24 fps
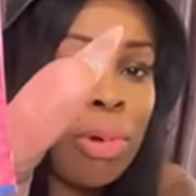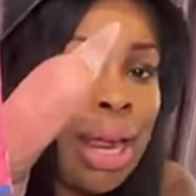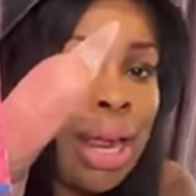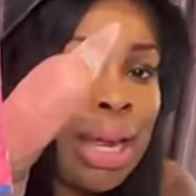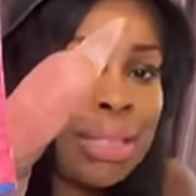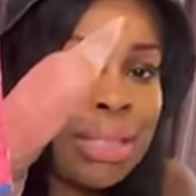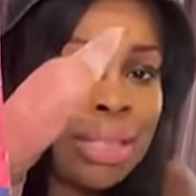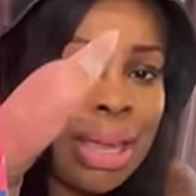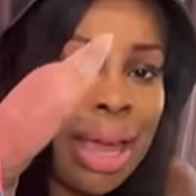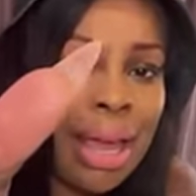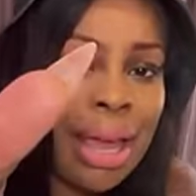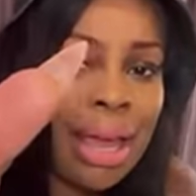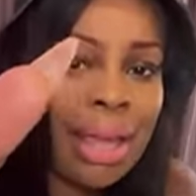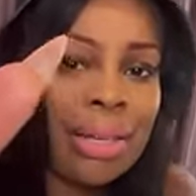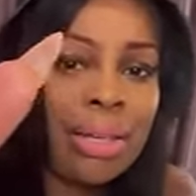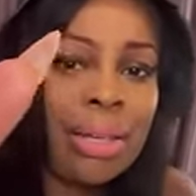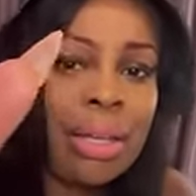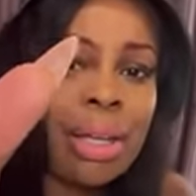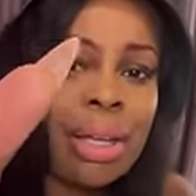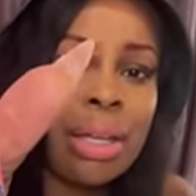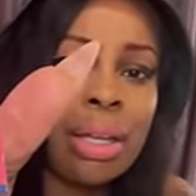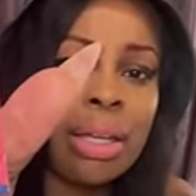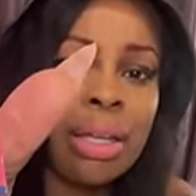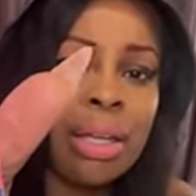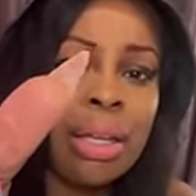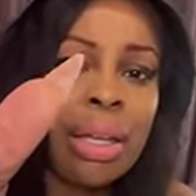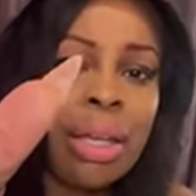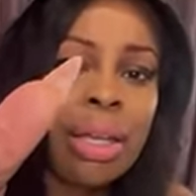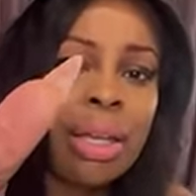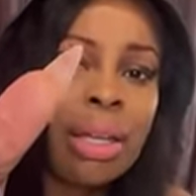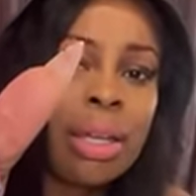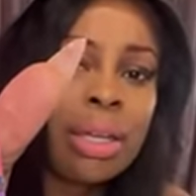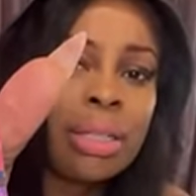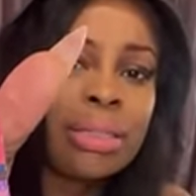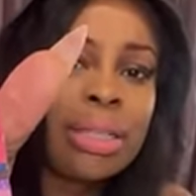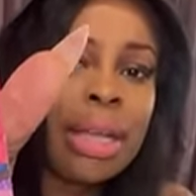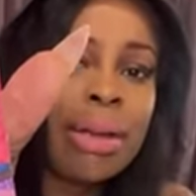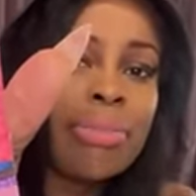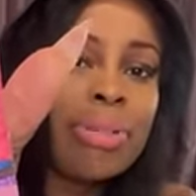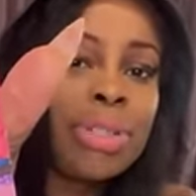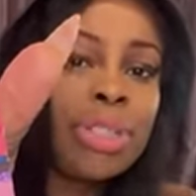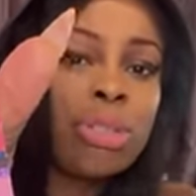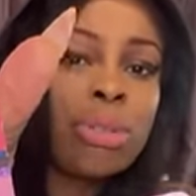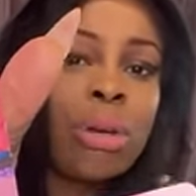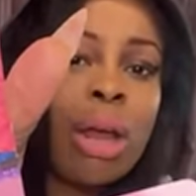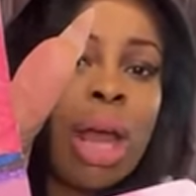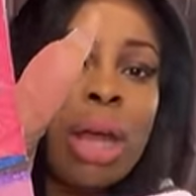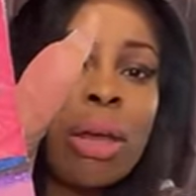I said, look, they
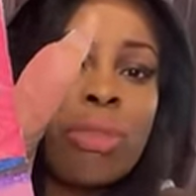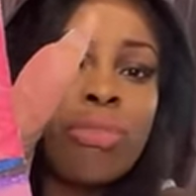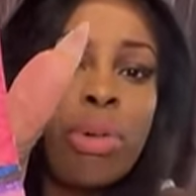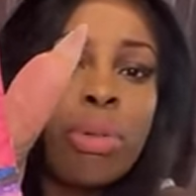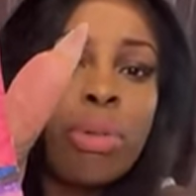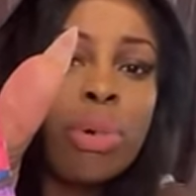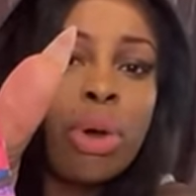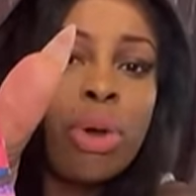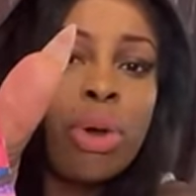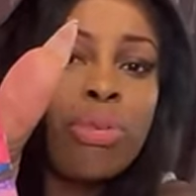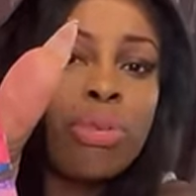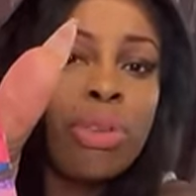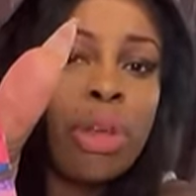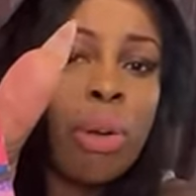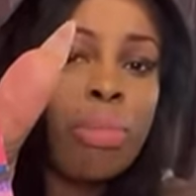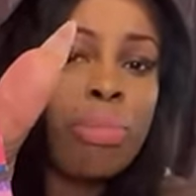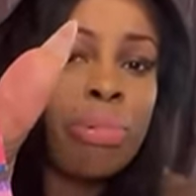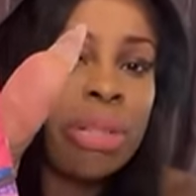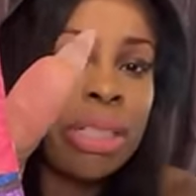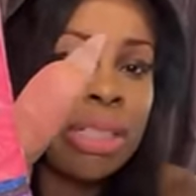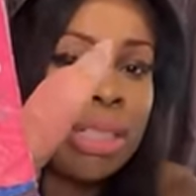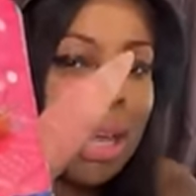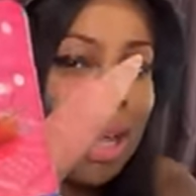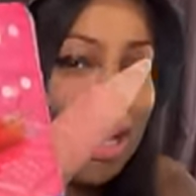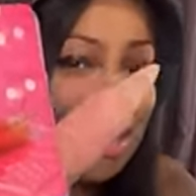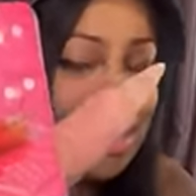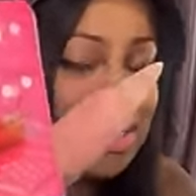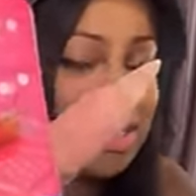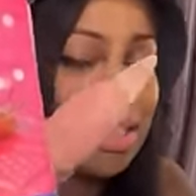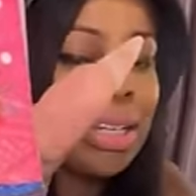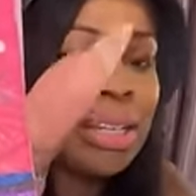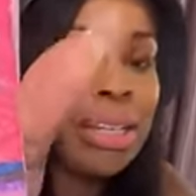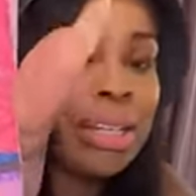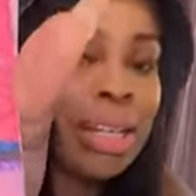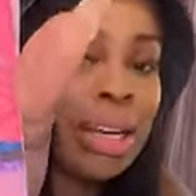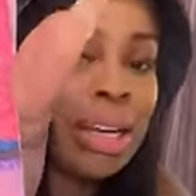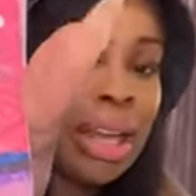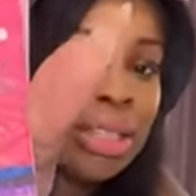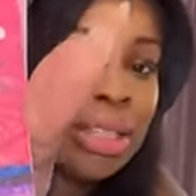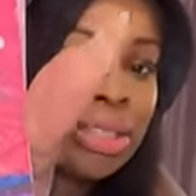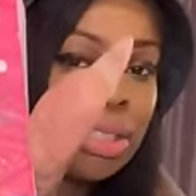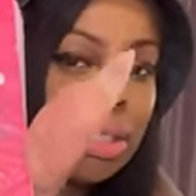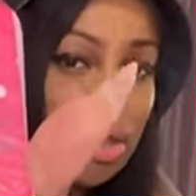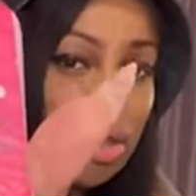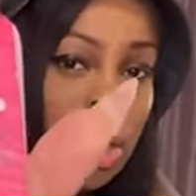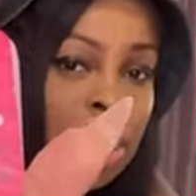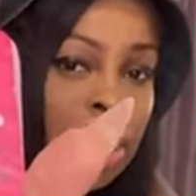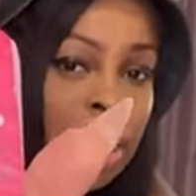were trying to remove your protection and then they
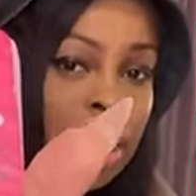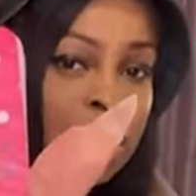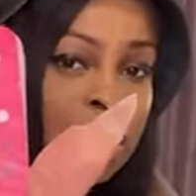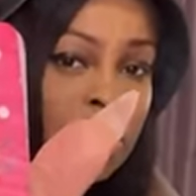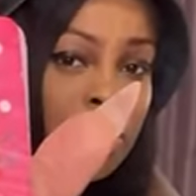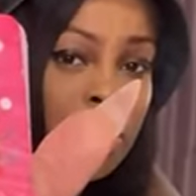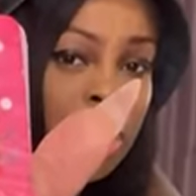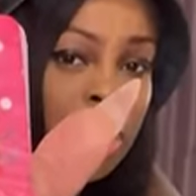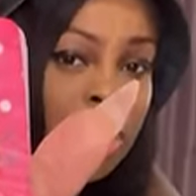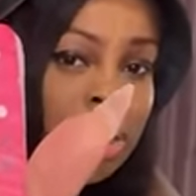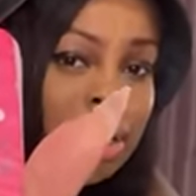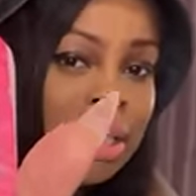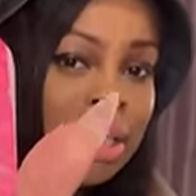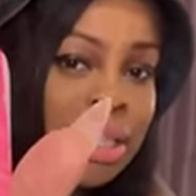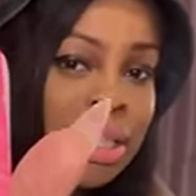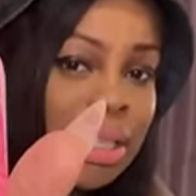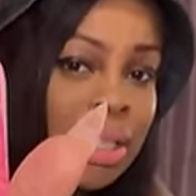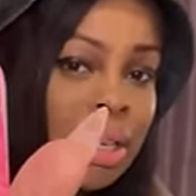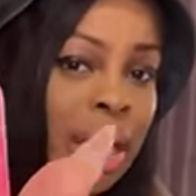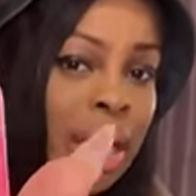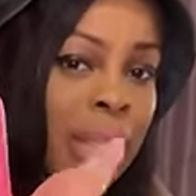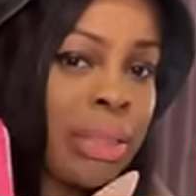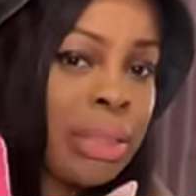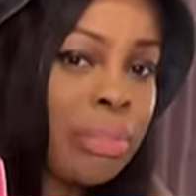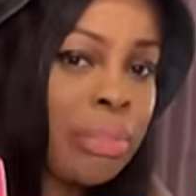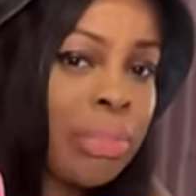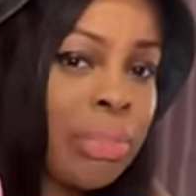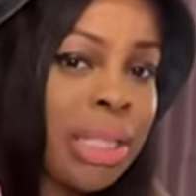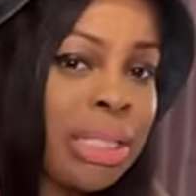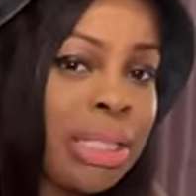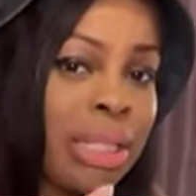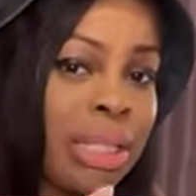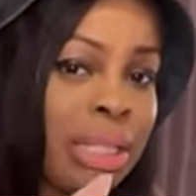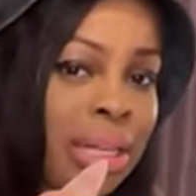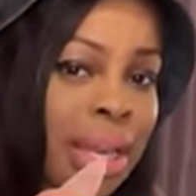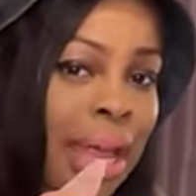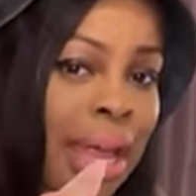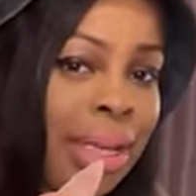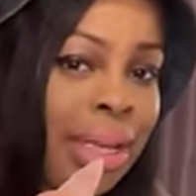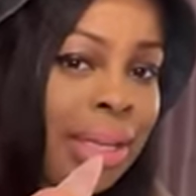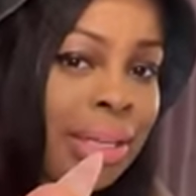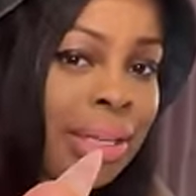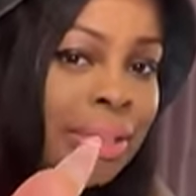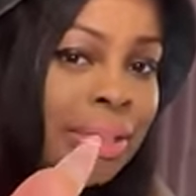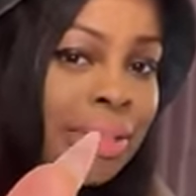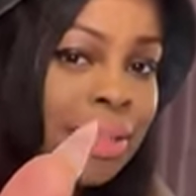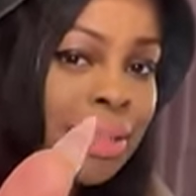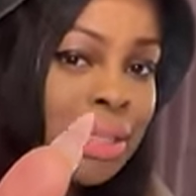started experiencing nothing but
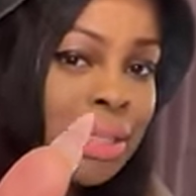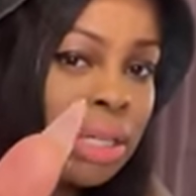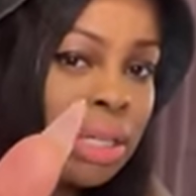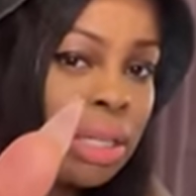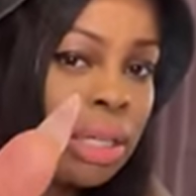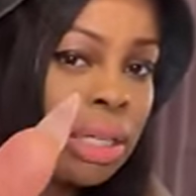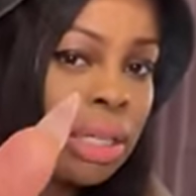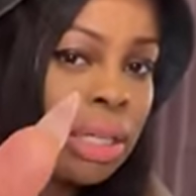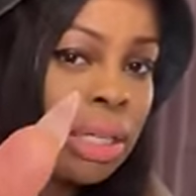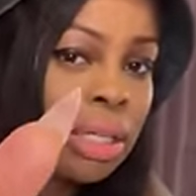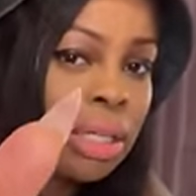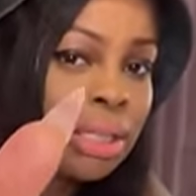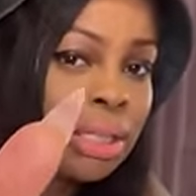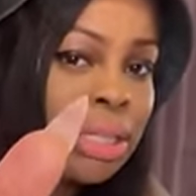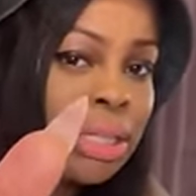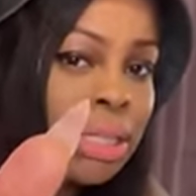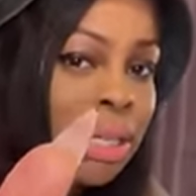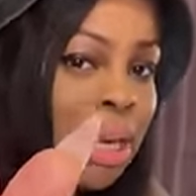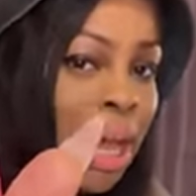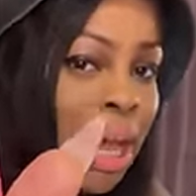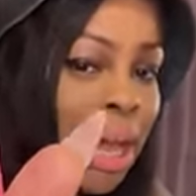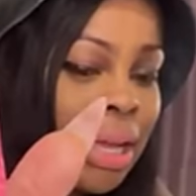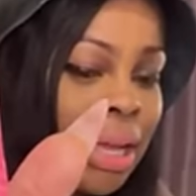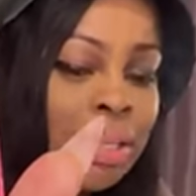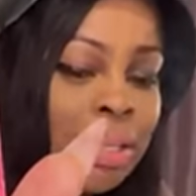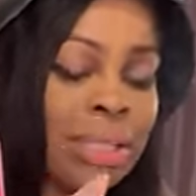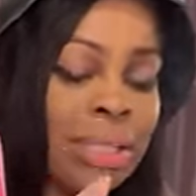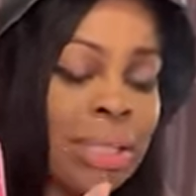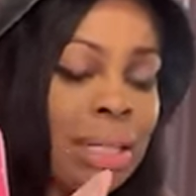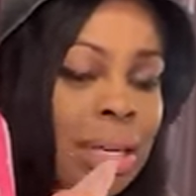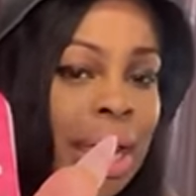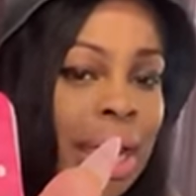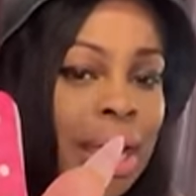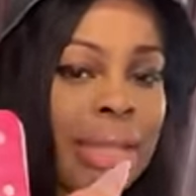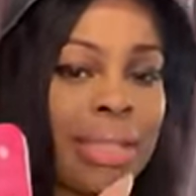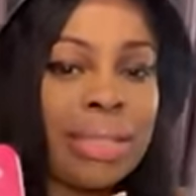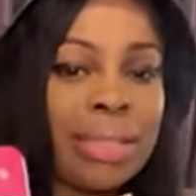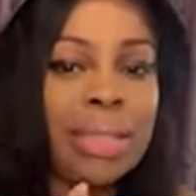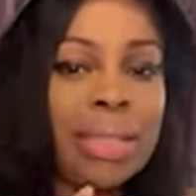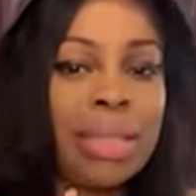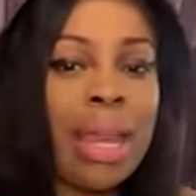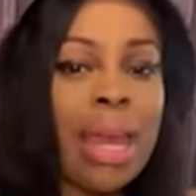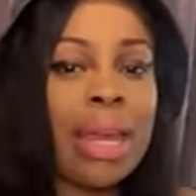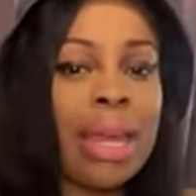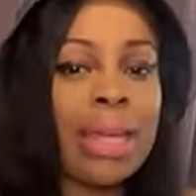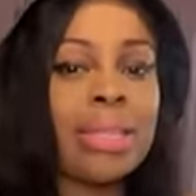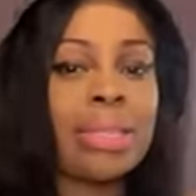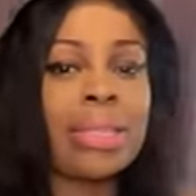delays. Delays, delays,
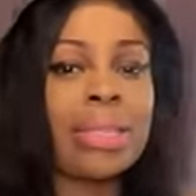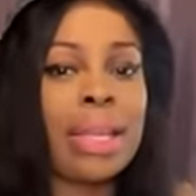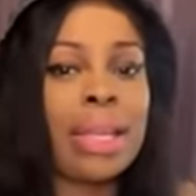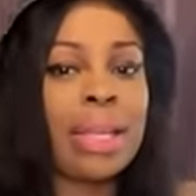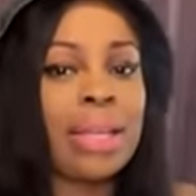delays.